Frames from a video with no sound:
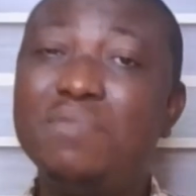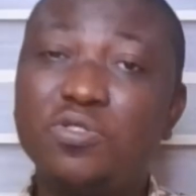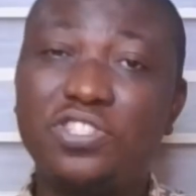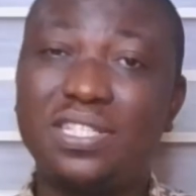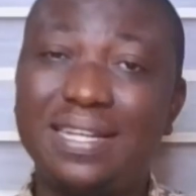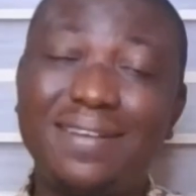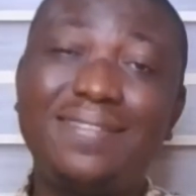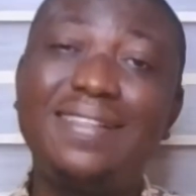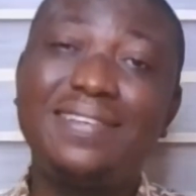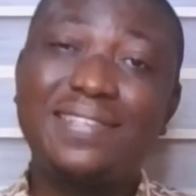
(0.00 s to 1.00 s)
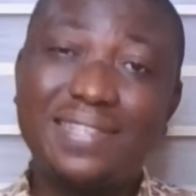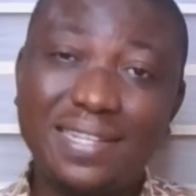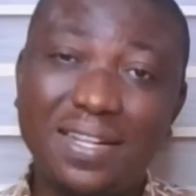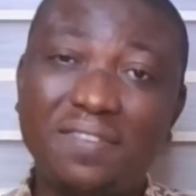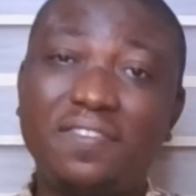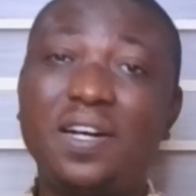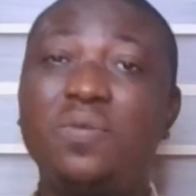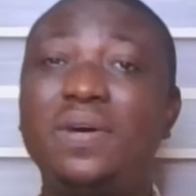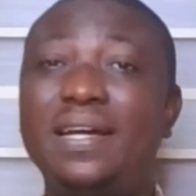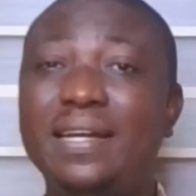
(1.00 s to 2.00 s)
emotional
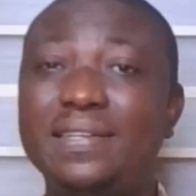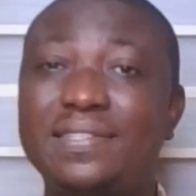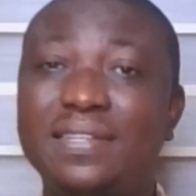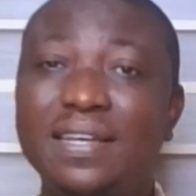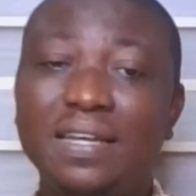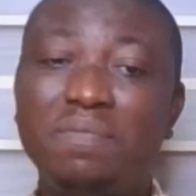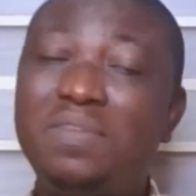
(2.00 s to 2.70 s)
self-awareness,